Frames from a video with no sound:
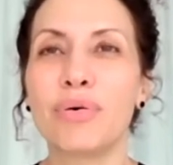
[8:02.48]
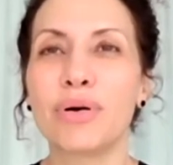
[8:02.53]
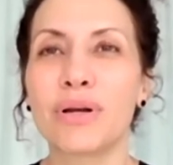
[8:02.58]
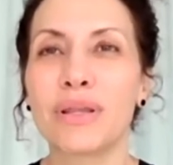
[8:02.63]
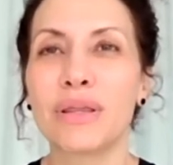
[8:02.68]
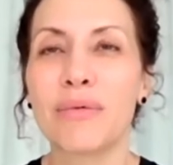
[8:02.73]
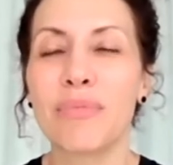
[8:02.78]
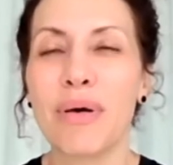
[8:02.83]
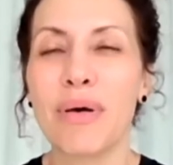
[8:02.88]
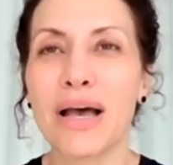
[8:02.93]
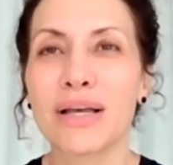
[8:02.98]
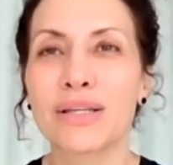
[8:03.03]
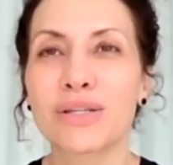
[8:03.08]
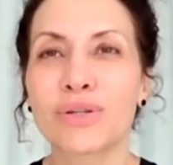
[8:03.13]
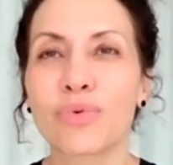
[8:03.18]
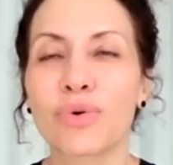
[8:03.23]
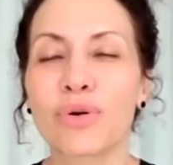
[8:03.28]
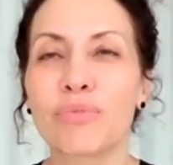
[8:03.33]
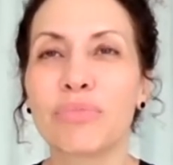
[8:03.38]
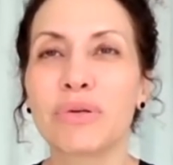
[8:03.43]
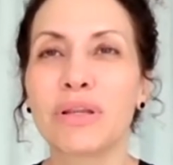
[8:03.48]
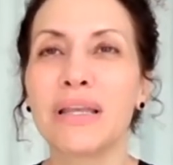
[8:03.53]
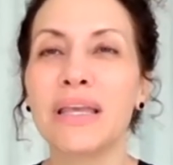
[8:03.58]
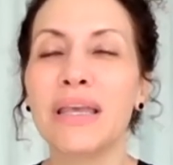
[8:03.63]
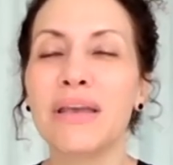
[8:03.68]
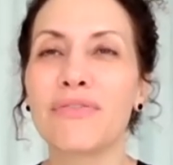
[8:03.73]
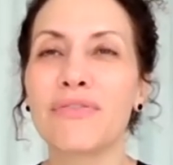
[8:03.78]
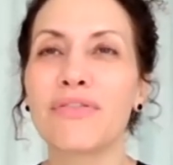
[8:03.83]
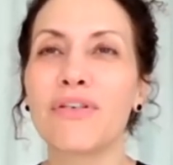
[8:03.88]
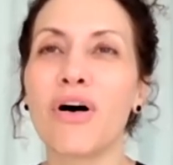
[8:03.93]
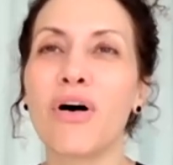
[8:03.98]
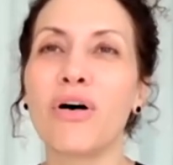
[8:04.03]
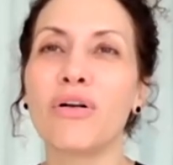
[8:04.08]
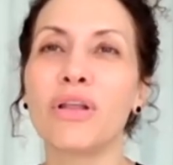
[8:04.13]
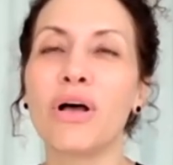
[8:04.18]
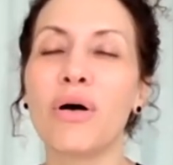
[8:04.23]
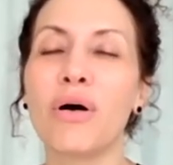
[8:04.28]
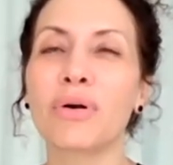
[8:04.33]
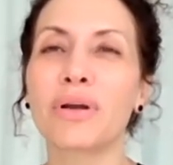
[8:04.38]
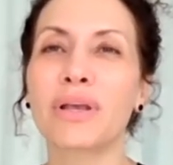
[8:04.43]
put in the password belief, all
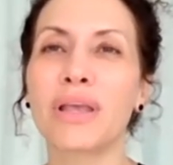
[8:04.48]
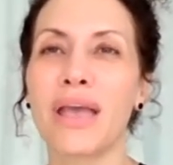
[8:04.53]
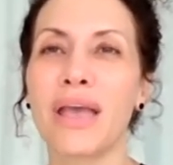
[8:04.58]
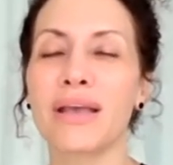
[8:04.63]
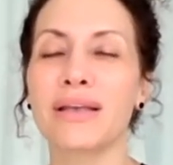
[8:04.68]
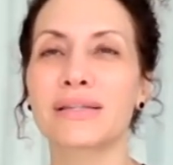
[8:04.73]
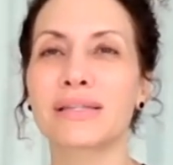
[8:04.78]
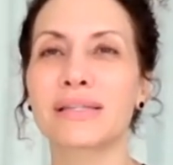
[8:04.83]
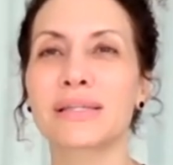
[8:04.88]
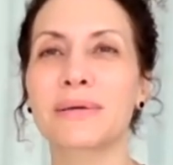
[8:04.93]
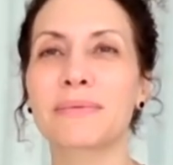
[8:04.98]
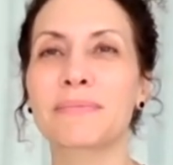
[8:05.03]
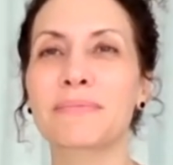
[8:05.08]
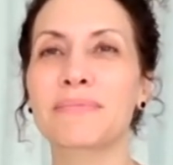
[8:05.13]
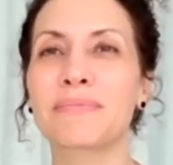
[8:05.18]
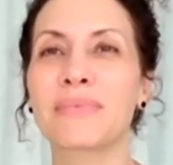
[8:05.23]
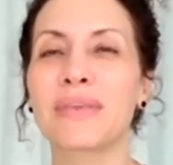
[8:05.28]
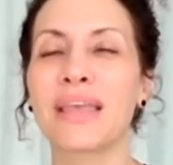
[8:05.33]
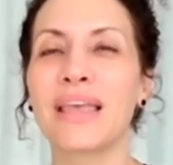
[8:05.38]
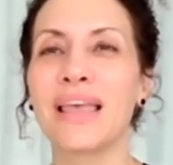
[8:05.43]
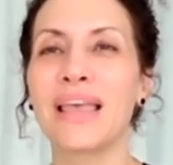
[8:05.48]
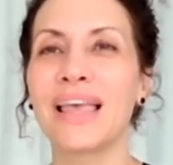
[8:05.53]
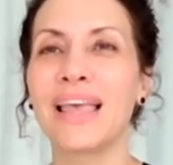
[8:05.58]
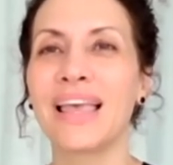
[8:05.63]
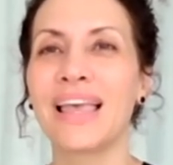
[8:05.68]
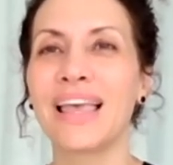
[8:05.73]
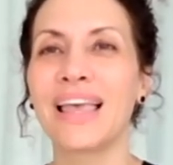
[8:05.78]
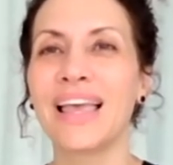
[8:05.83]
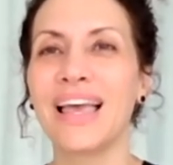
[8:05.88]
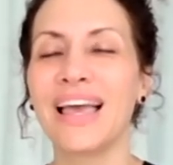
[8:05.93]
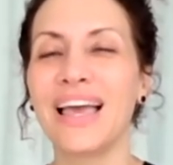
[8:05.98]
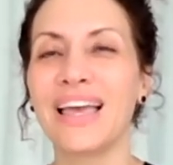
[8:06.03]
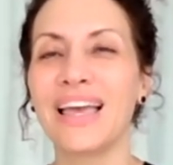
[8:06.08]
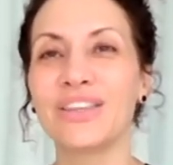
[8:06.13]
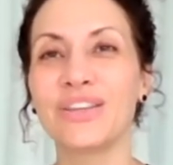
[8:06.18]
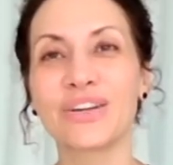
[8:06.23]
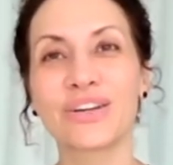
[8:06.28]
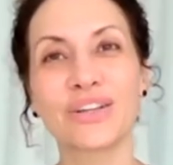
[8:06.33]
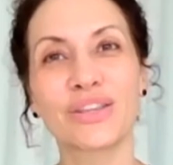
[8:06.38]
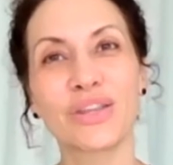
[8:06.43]
lowercase,
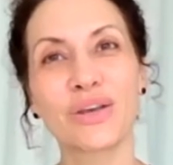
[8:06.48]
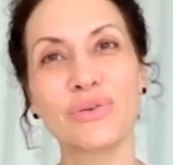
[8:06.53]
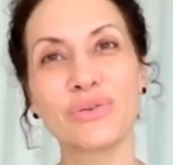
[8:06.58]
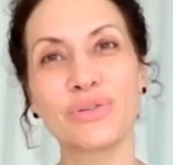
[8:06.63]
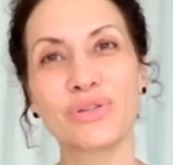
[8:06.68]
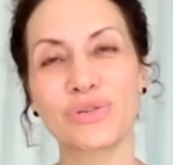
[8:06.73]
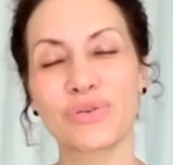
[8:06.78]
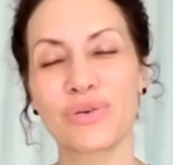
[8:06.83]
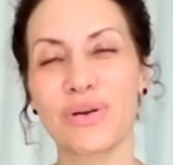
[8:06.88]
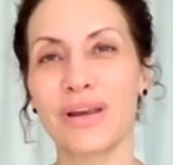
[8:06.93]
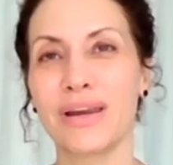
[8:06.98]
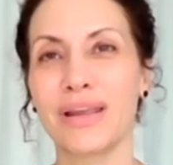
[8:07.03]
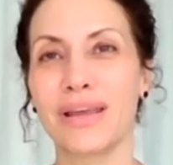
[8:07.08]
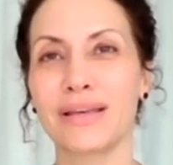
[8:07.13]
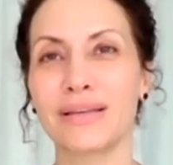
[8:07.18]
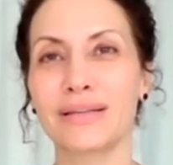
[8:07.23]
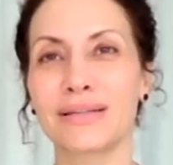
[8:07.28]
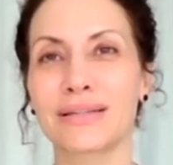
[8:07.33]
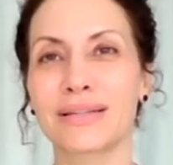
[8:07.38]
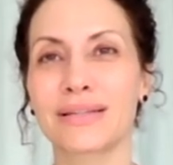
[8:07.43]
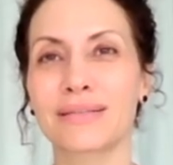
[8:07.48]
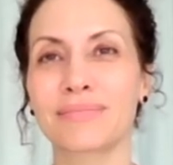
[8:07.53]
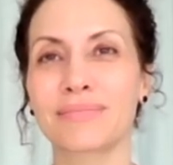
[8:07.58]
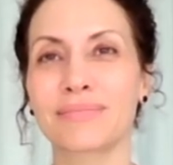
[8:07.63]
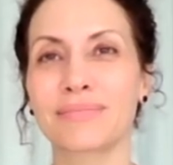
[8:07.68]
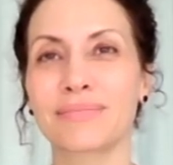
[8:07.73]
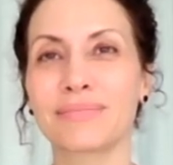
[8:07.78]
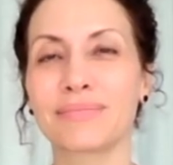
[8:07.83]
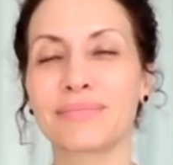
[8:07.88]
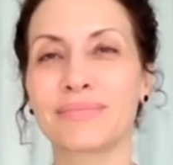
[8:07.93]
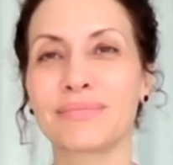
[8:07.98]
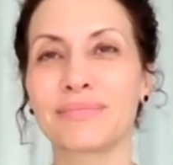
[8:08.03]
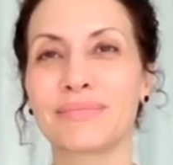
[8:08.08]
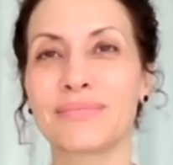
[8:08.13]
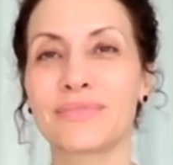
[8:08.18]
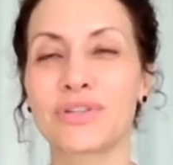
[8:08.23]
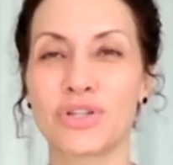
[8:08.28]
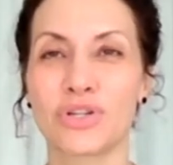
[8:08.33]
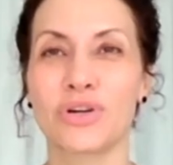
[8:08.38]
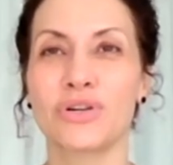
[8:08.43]
and look at those trainings.
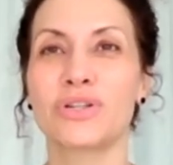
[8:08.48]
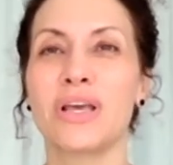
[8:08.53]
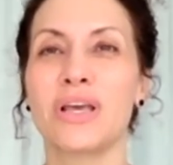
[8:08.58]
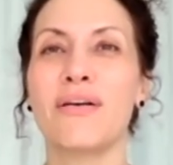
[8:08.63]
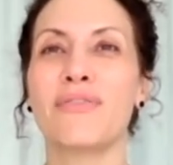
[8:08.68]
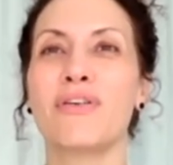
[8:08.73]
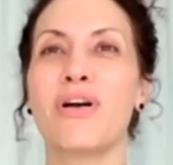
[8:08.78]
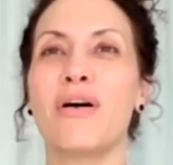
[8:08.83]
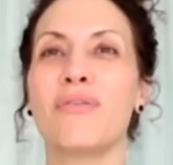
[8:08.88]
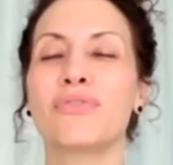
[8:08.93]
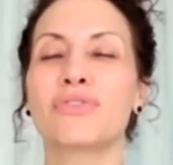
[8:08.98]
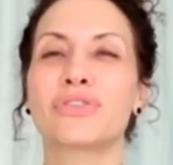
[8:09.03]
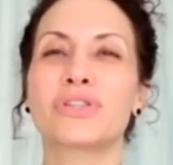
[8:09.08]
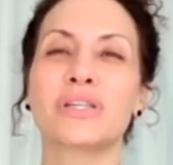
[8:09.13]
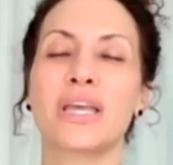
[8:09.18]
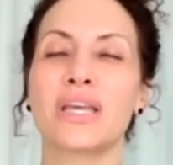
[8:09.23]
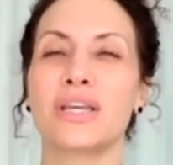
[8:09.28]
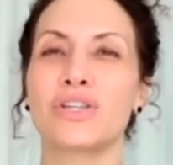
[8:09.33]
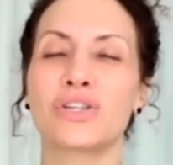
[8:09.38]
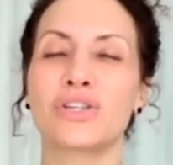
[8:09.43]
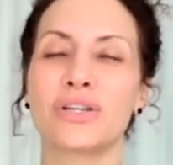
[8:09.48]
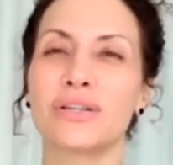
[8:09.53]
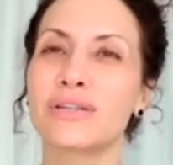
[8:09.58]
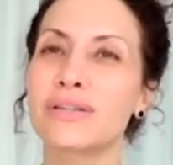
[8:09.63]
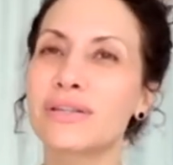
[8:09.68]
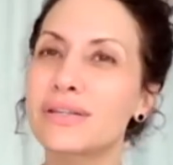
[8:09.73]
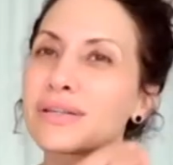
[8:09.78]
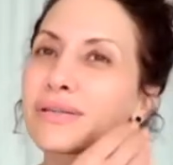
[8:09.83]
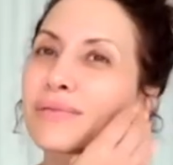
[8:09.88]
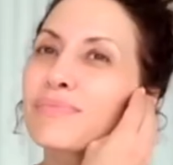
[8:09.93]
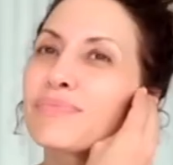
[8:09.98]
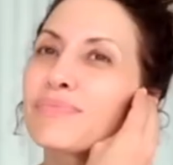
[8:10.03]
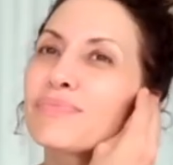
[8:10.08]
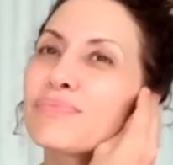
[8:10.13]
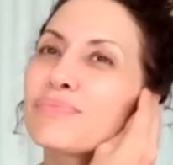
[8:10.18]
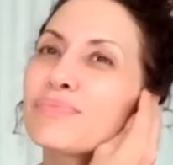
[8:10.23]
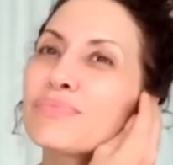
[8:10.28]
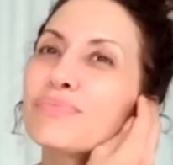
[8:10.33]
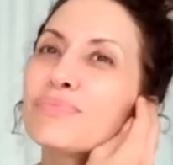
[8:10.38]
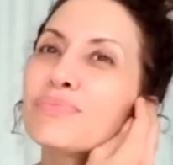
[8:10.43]
Start to have conversations
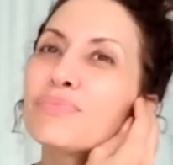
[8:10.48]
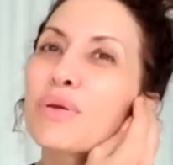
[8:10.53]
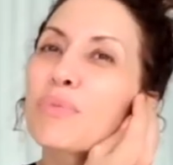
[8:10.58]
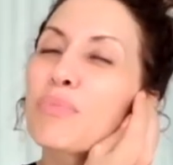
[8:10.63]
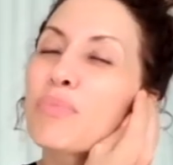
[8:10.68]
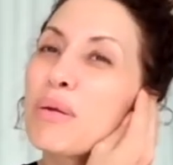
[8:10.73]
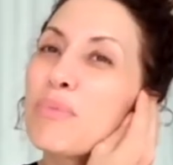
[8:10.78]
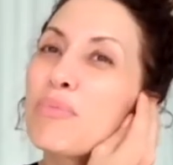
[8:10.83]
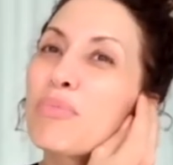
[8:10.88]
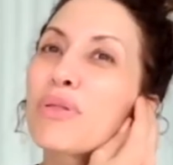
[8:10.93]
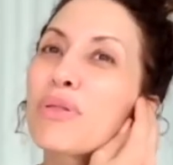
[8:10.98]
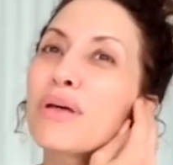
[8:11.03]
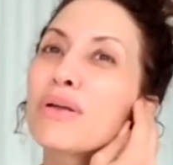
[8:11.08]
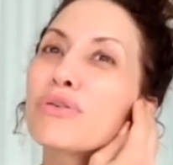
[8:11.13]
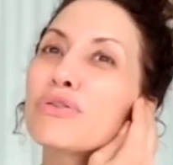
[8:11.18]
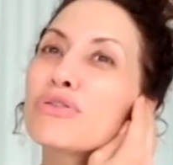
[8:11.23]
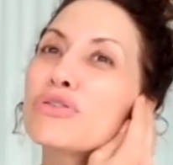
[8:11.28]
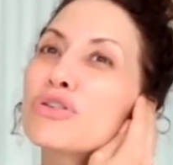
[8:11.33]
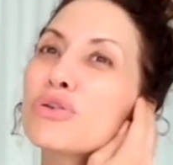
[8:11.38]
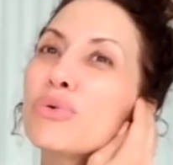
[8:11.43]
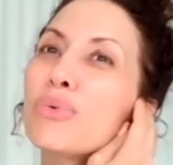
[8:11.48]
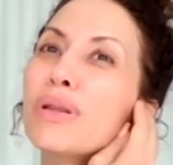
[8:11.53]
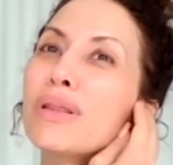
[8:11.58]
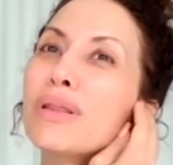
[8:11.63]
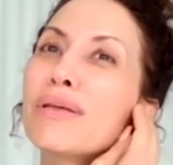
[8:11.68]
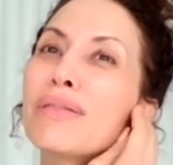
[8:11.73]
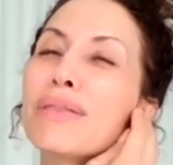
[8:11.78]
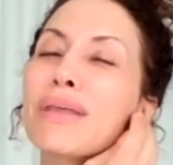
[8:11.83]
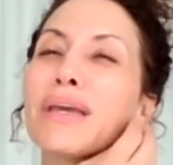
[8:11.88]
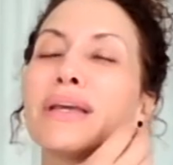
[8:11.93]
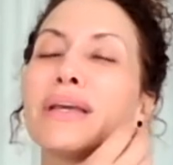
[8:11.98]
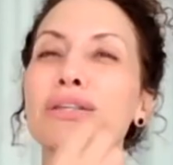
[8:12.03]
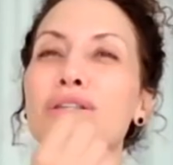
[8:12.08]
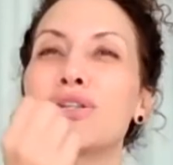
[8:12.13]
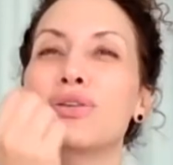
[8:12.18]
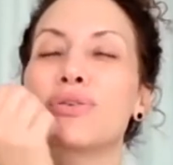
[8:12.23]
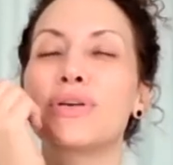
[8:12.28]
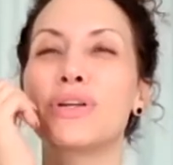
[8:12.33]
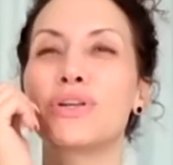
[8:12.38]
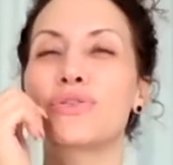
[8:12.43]
with people that are doing the things
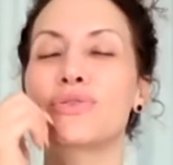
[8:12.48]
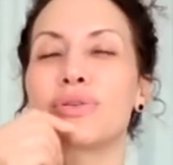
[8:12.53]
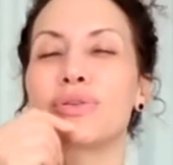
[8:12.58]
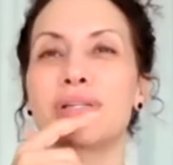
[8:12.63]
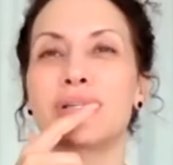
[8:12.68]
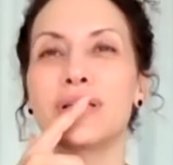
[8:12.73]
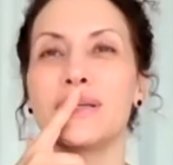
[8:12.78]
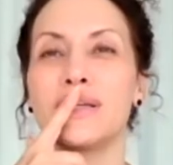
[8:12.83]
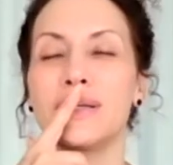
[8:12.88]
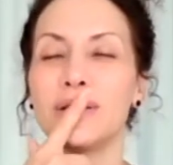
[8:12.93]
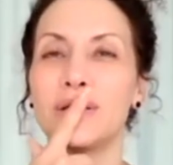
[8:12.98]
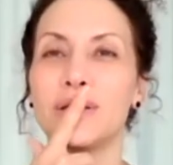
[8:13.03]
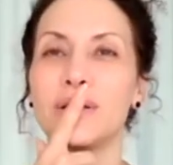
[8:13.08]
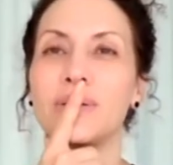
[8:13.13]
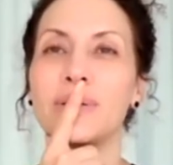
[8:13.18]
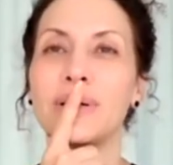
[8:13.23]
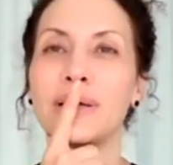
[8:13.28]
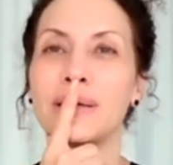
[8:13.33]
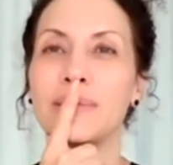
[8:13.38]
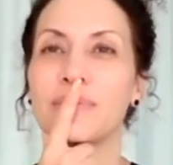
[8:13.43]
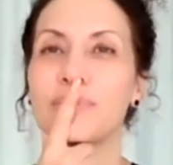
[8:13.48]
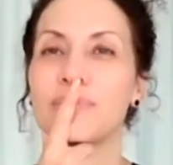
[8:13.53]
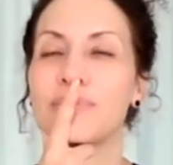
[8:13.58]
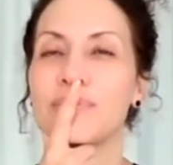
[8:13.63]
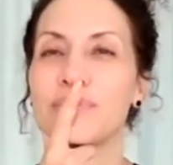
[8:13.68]
you're interested in doing.